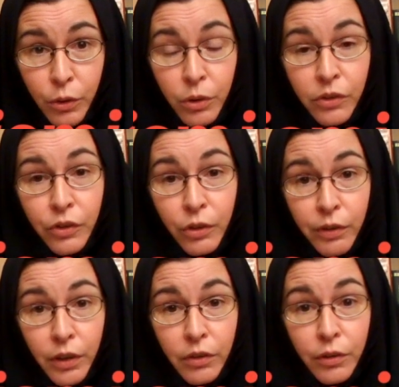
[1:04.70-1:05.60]
your
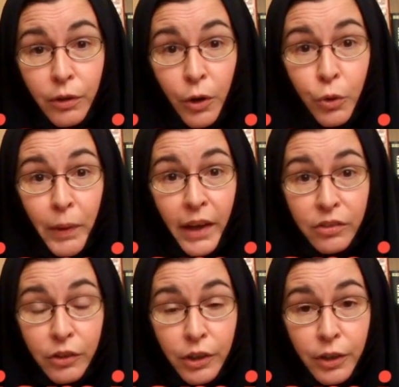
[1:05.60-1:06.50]
servant, O
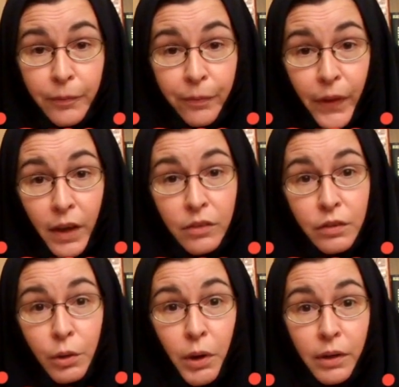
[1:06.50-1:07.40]
Master, and
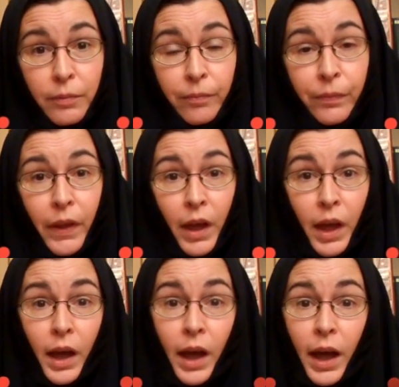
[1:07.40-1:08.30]
so on.
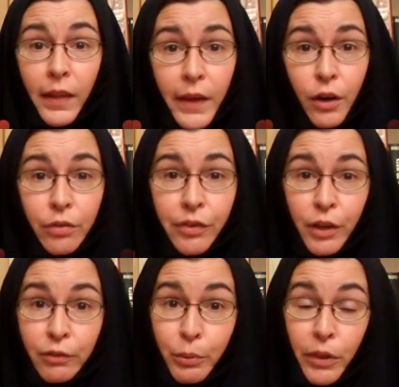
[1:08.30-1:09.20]
And they are
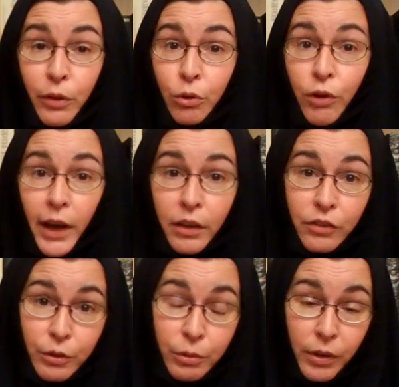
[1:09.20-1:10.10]
filled with
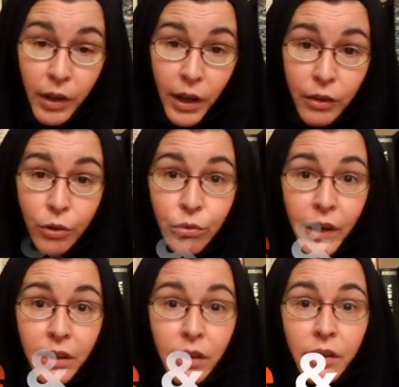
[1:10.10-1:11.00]
gratitude and
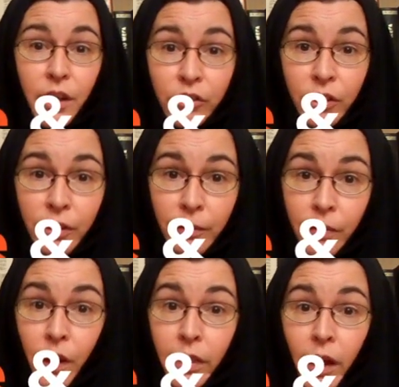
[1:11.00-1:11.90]
recognition
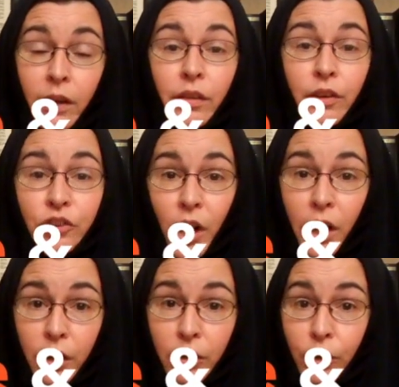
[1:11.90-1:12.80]
that the
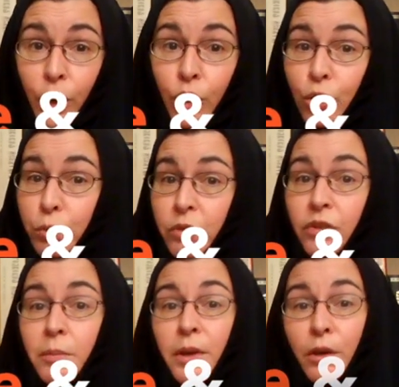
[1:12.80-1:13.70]
child whom
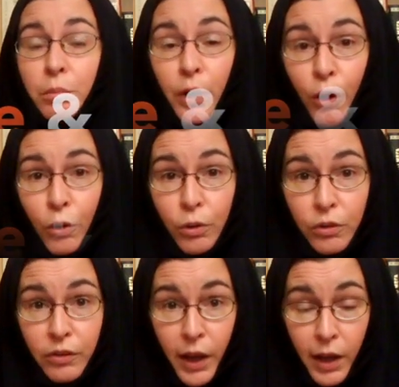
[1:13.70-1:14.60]
Simeon
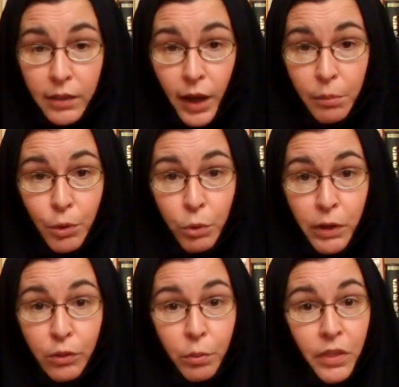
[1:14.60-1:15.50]
beholds at that
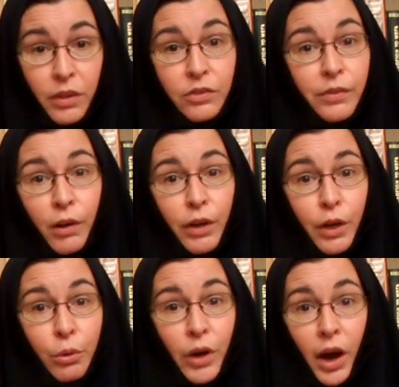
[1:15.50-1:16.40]
moment with his very
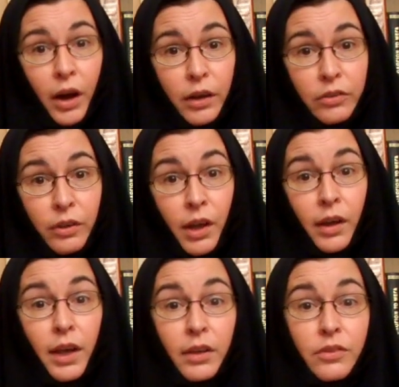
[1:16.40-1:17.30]
own eyes
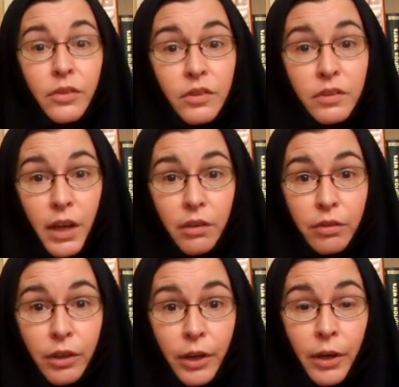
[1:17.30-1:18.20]
is the
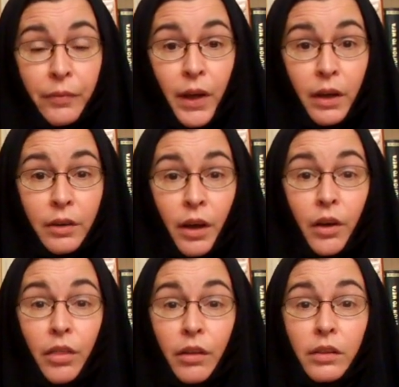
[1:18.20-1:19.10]
Saviour and
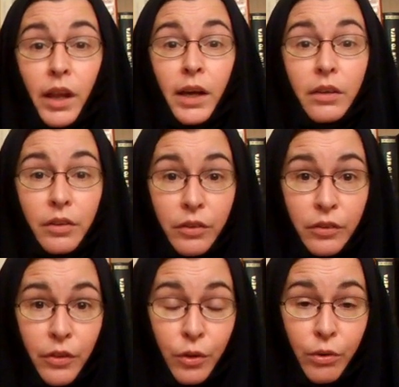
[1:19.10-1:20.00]
the light
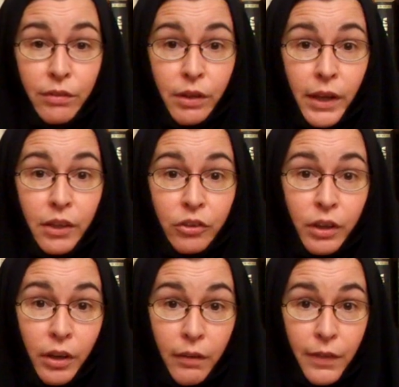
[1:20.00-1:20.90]
to the
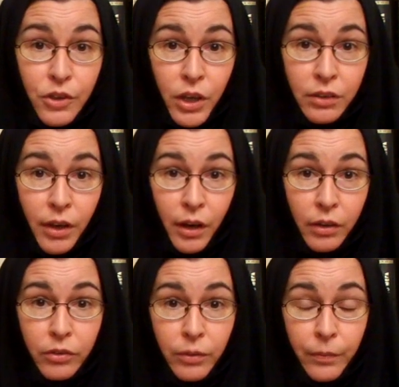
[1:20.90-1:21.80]
revelation of the
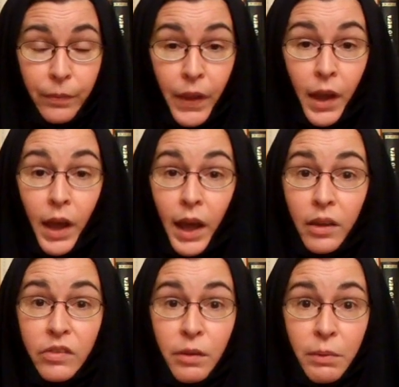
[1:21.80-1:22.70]
Gentiles.
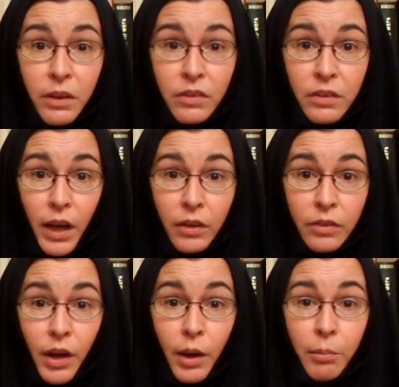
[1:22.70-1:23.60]
As Simeon says,
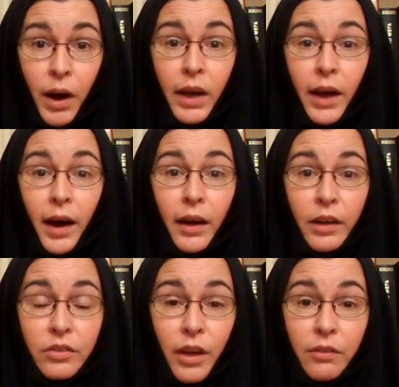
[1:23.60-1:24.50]
"My
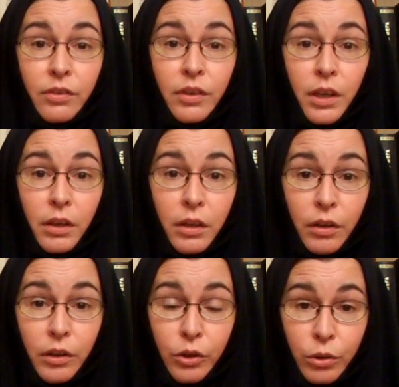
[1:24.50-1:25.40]
eyes have seen
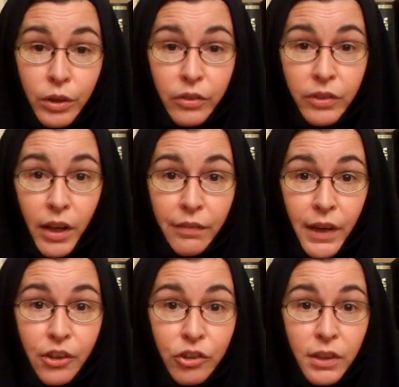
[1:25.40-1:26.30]
your
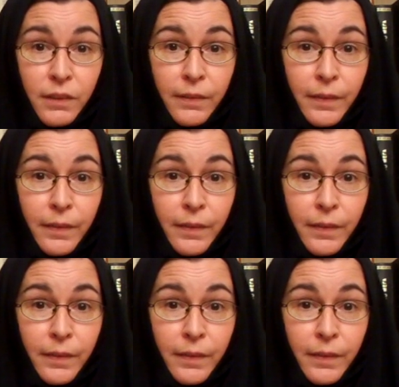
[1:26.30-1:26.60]
salvation."